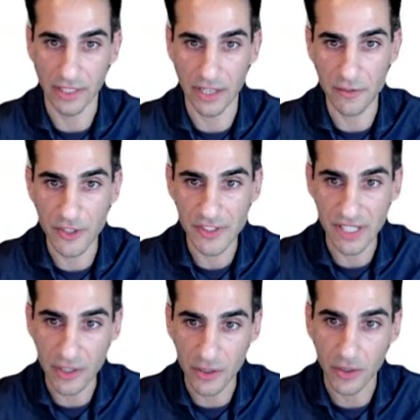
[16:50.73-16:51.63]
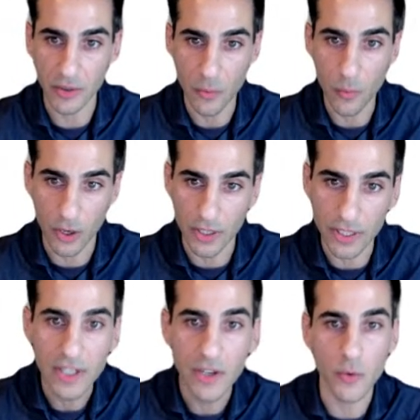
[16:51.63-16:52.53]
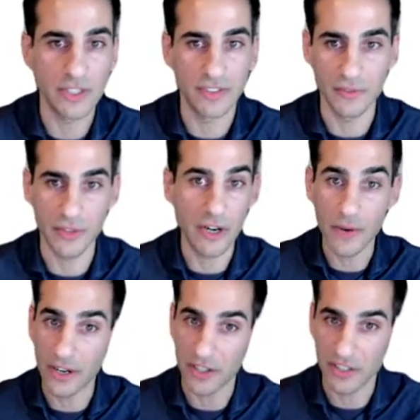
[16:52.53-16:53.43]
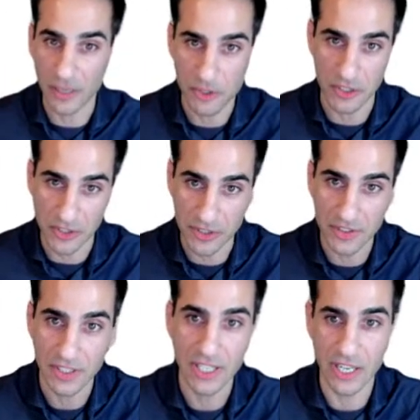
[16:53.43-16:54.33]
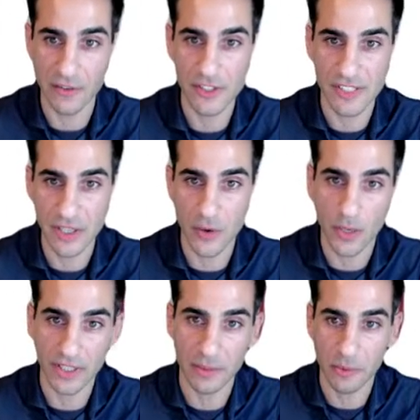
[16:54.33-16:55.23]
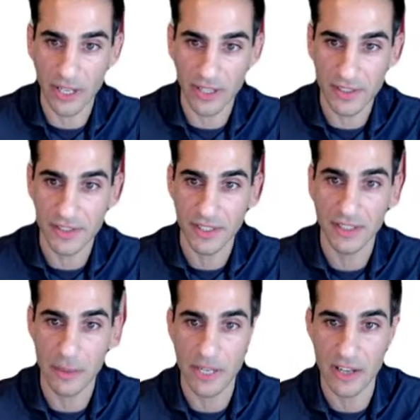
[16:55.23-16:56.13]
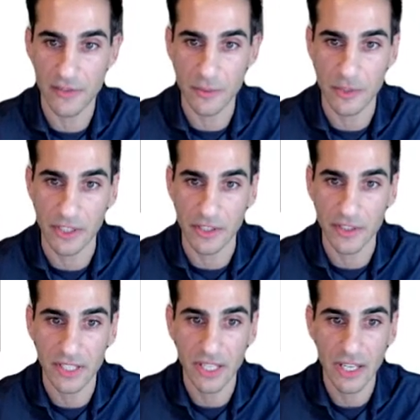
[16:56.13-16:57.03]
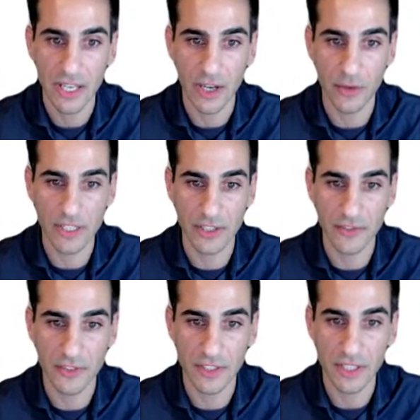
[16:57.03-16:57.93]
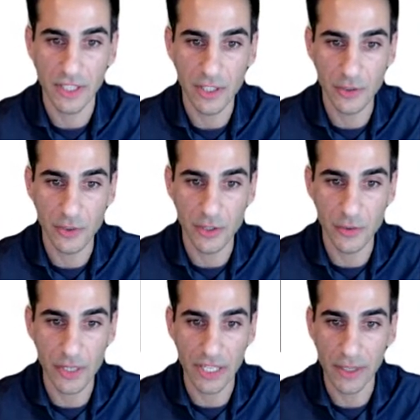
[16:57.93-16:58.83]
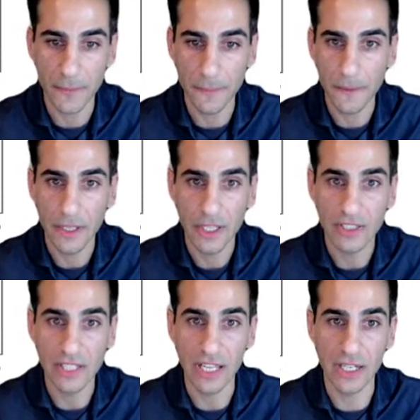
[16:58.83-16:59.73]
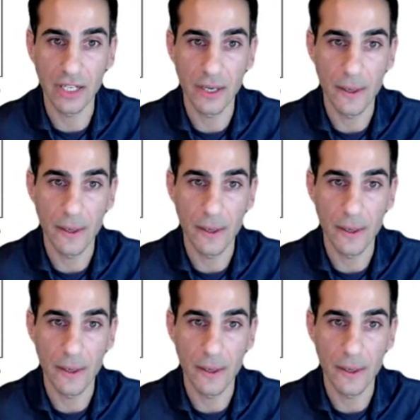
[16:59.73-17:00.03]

Every single one, with very rare exceptions, every single one of the brightest Lyman alpha emitters, a redshift 2 to 3, then